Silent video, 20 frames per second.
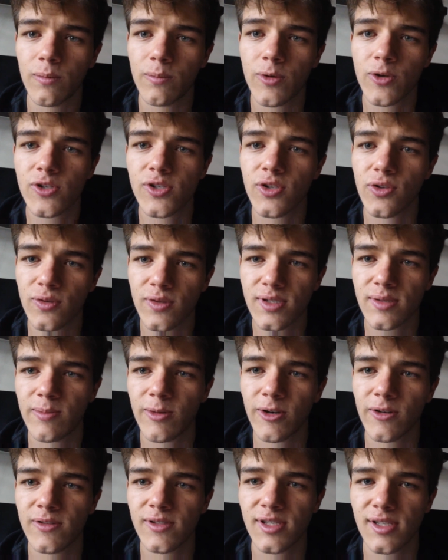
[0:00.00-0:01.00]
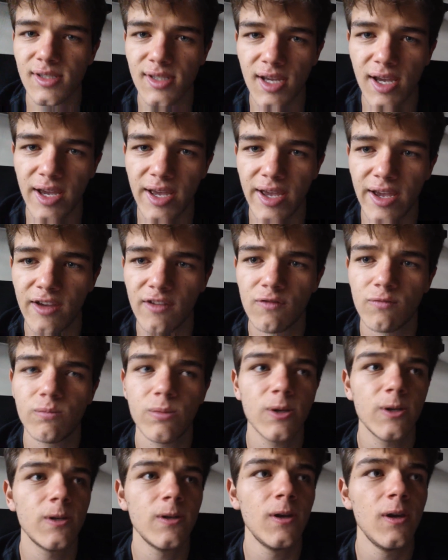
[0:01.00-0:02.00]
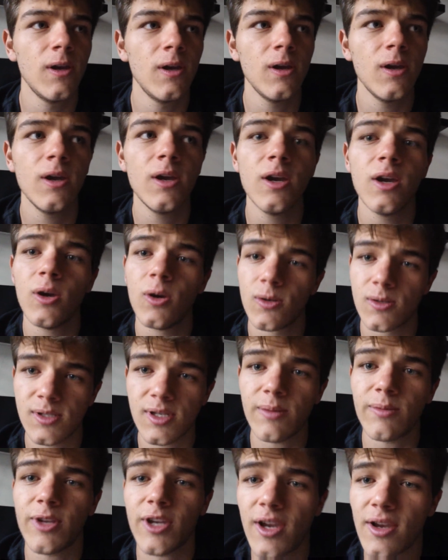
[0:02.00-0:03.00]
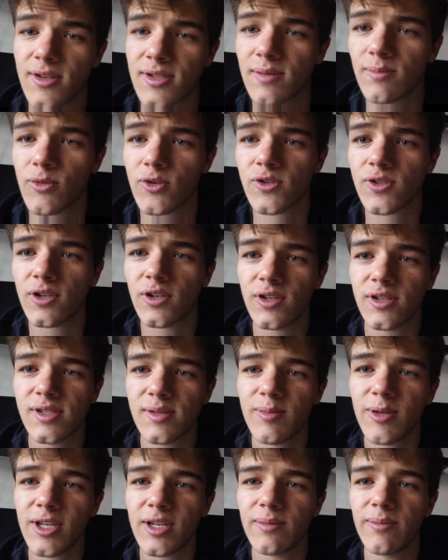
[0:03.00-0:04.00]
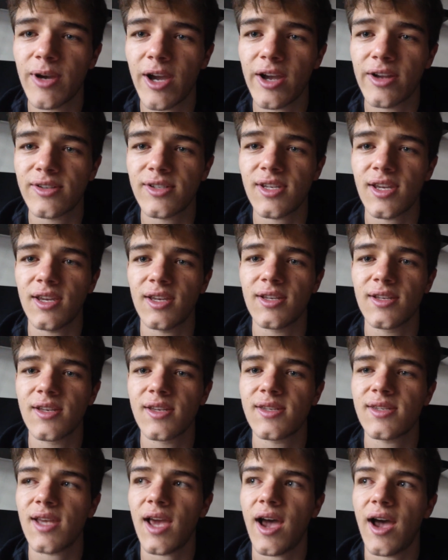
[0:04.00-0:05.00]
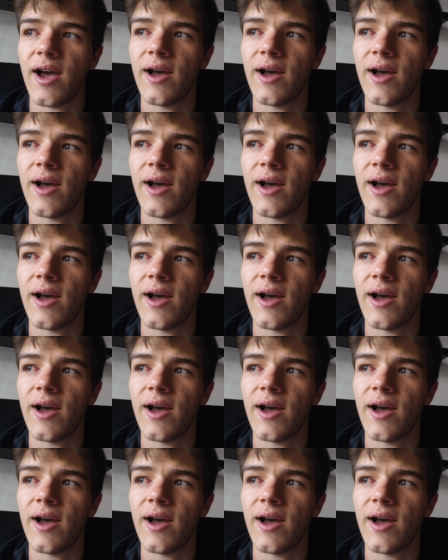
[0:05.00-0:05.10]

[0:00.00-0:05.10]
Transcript: personal experiences I have, but something else I'm also going to speak about is